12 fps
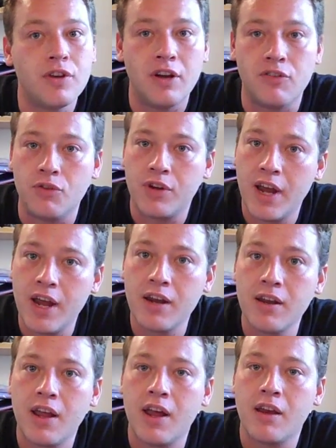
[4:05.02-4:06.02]
as you
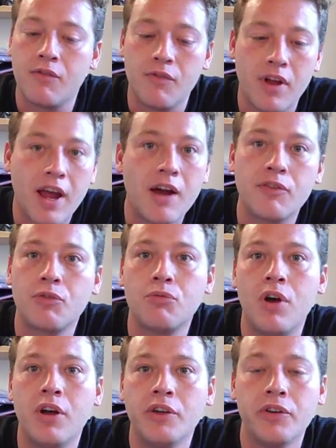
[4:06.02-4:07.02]
can, and after a
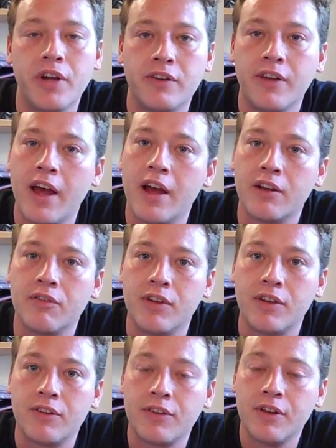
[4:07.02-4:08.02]
while you'll get the hang of
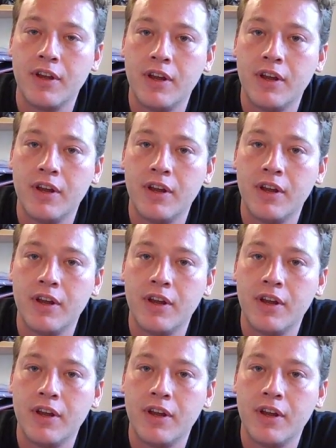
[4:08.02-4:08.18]
it.